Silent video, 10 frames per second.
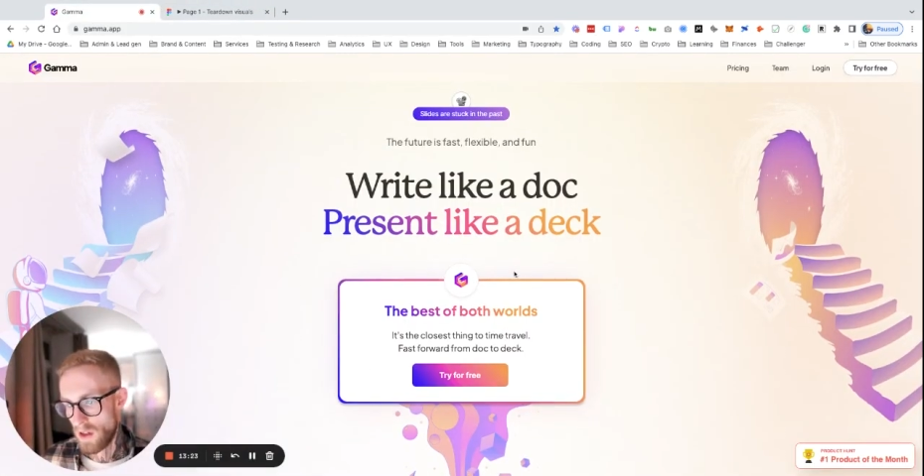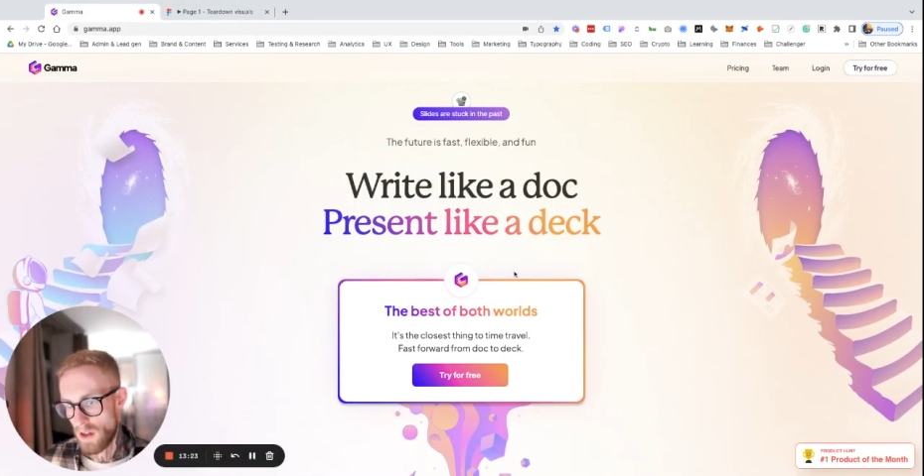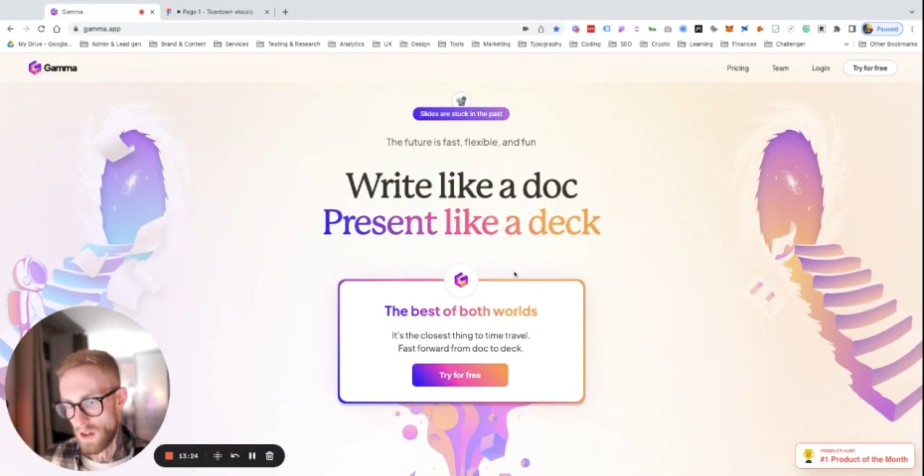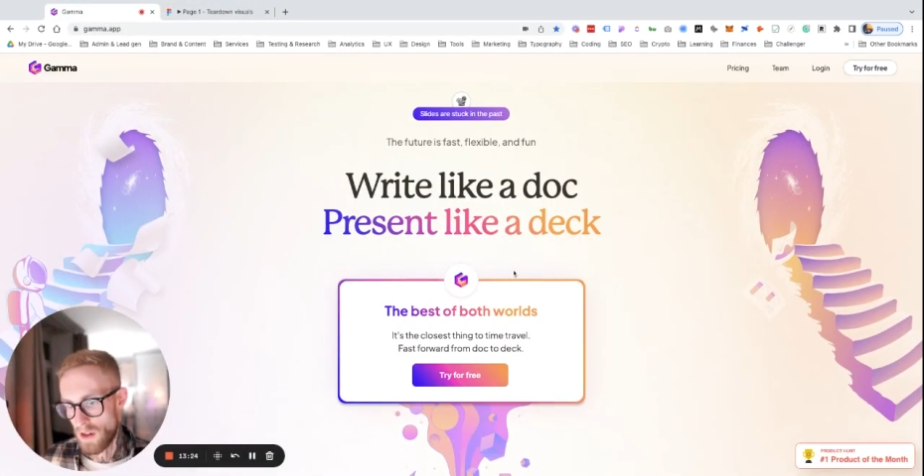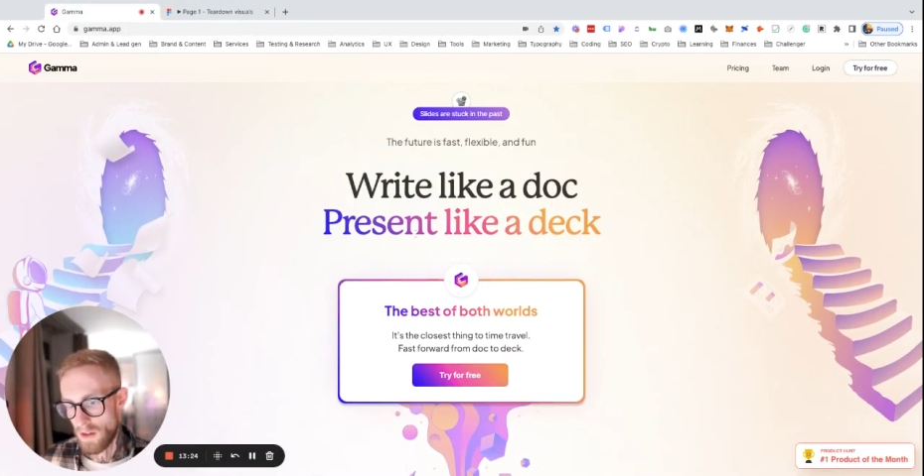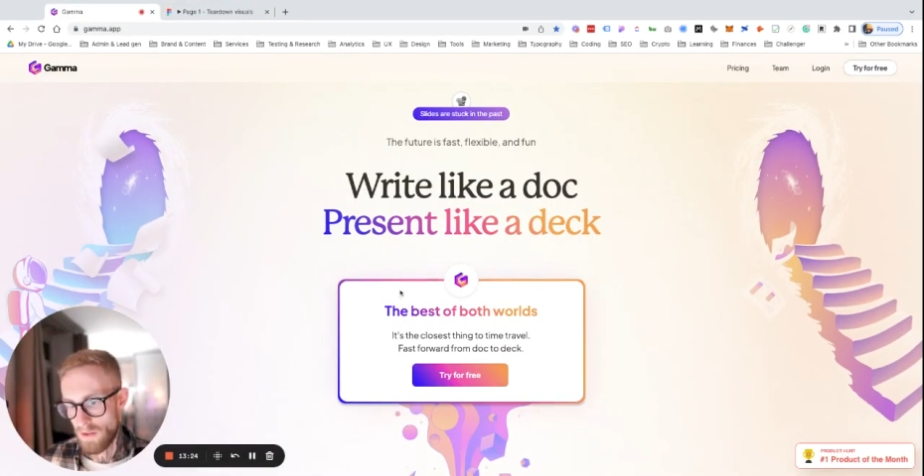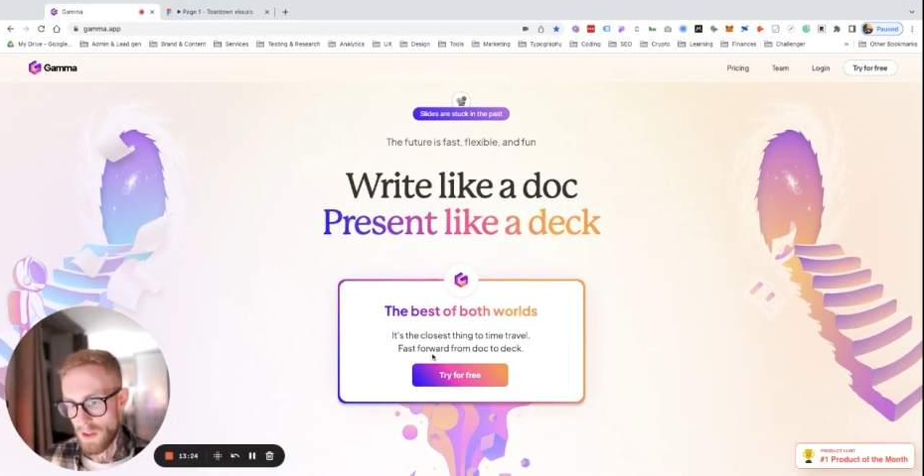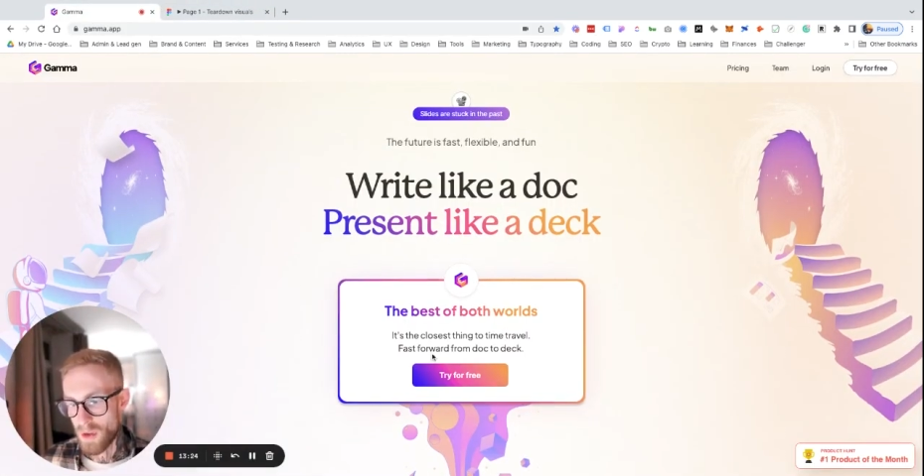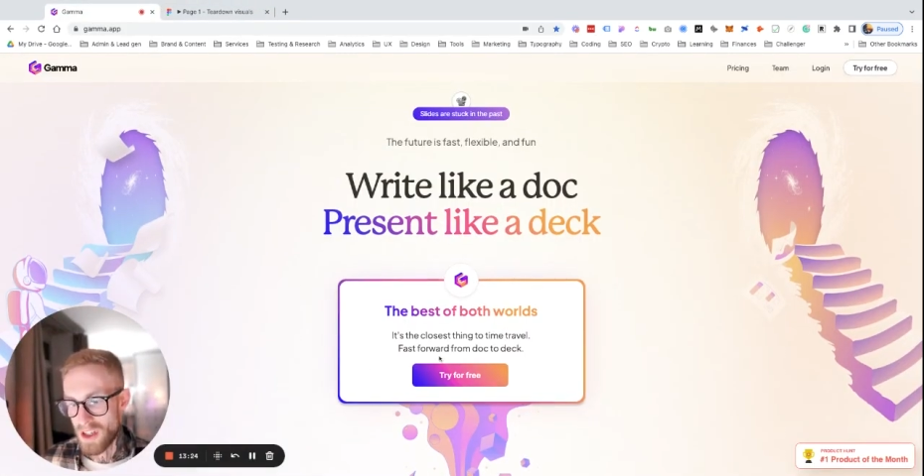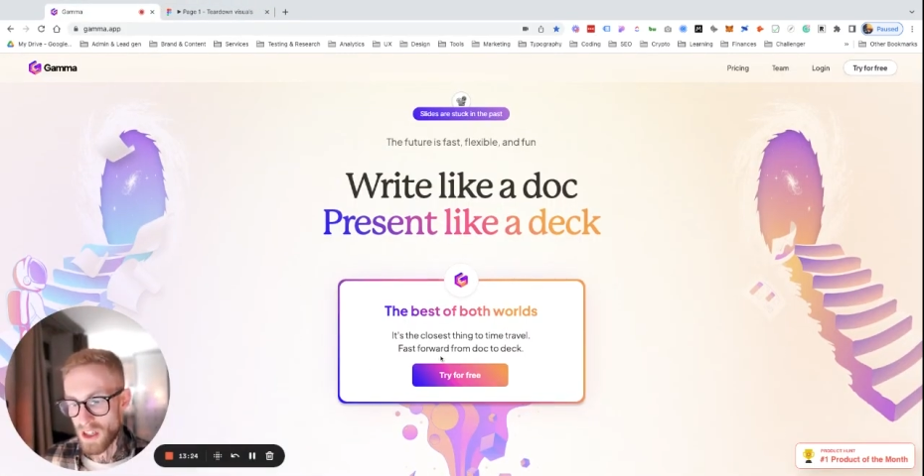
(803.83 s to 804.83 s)
The
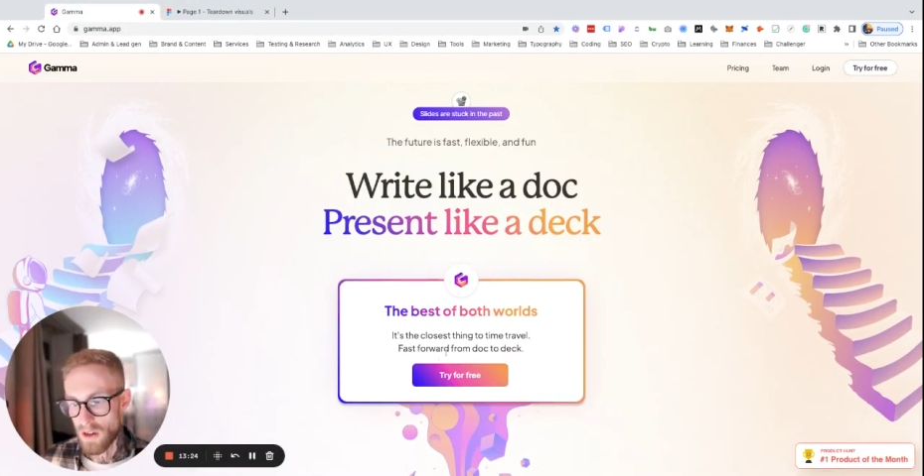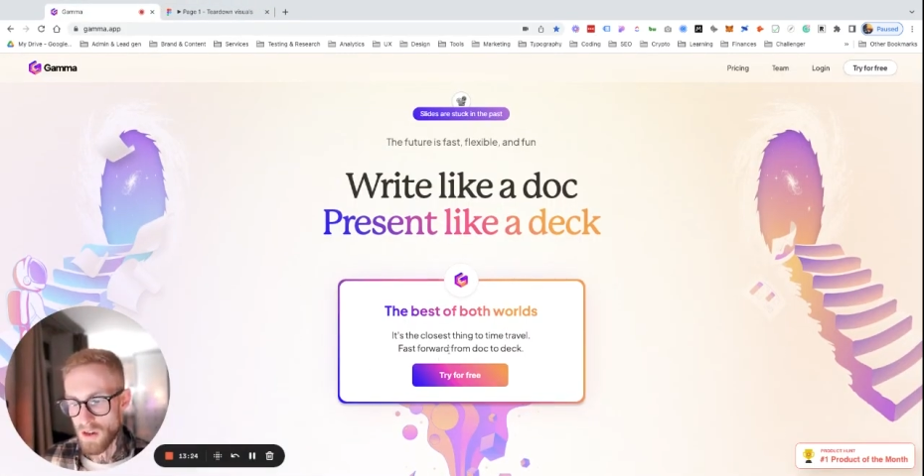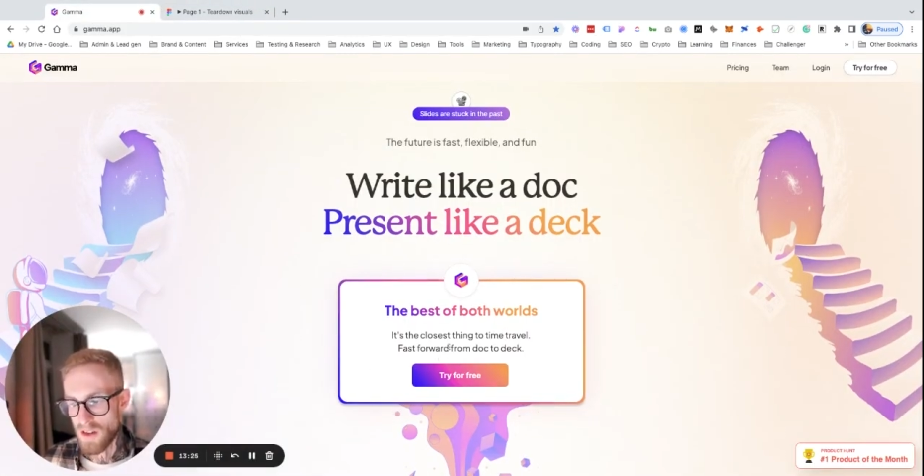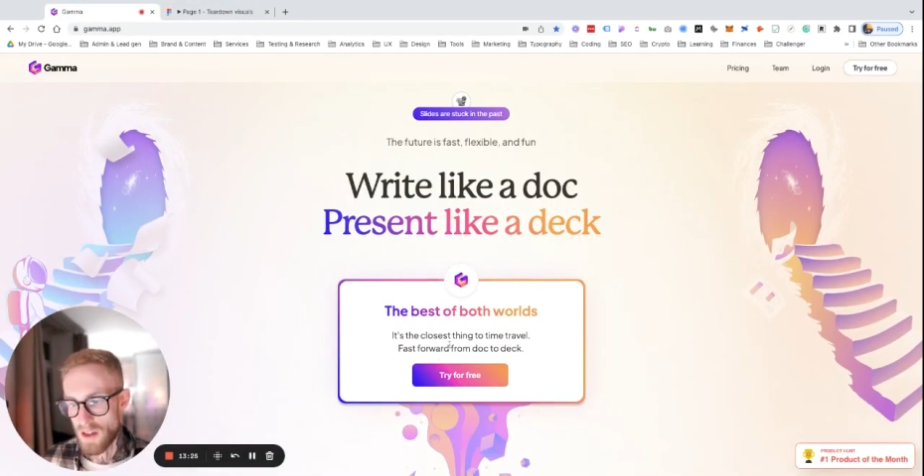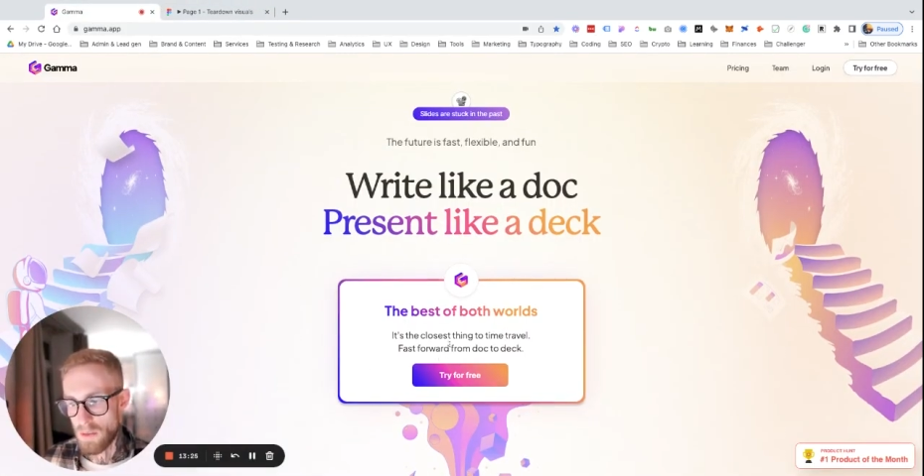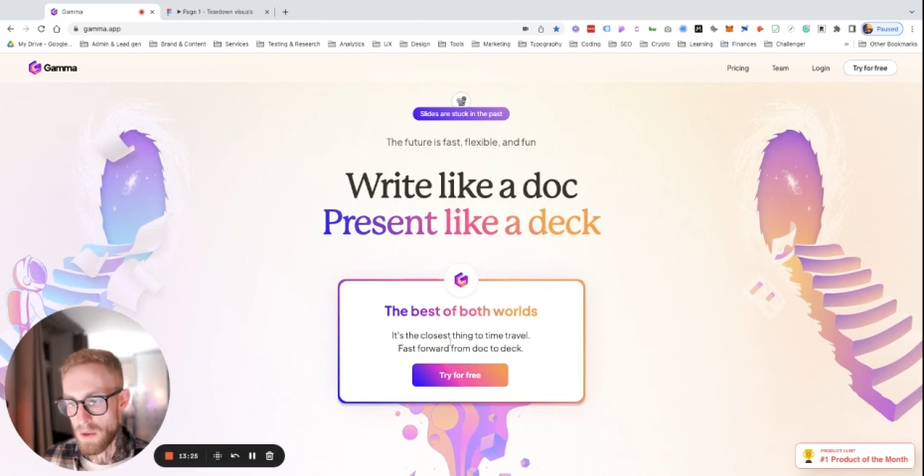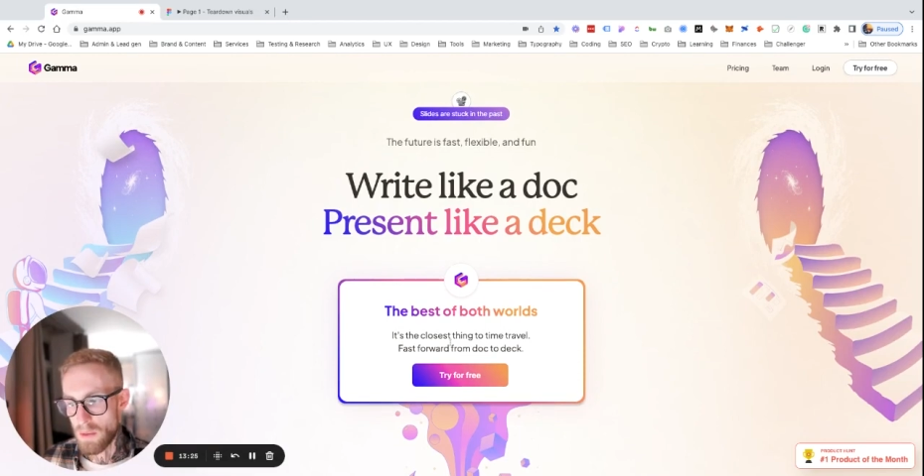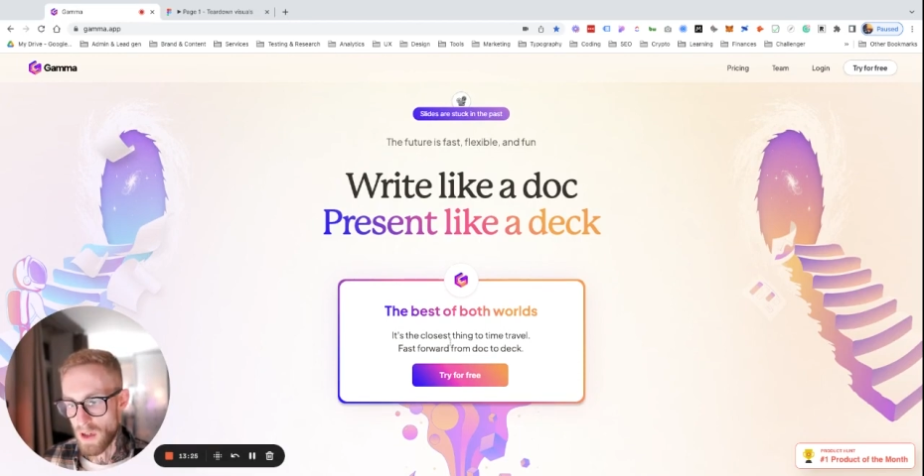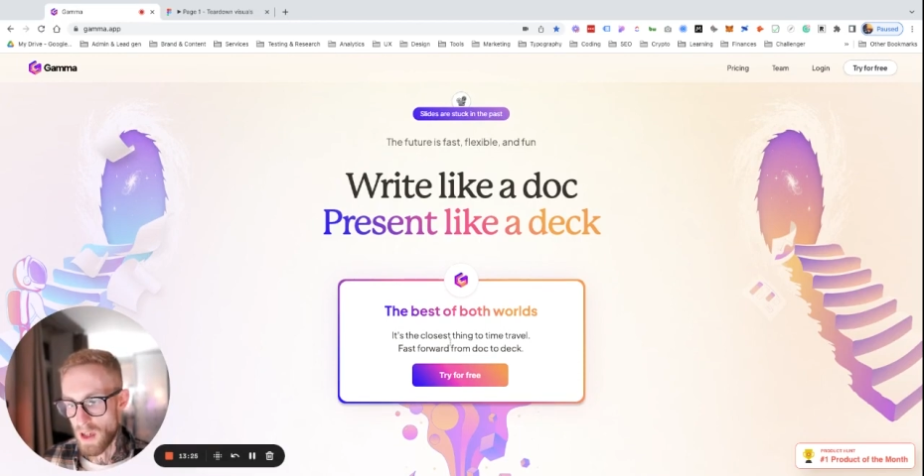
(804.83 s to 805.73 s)
switching costs that people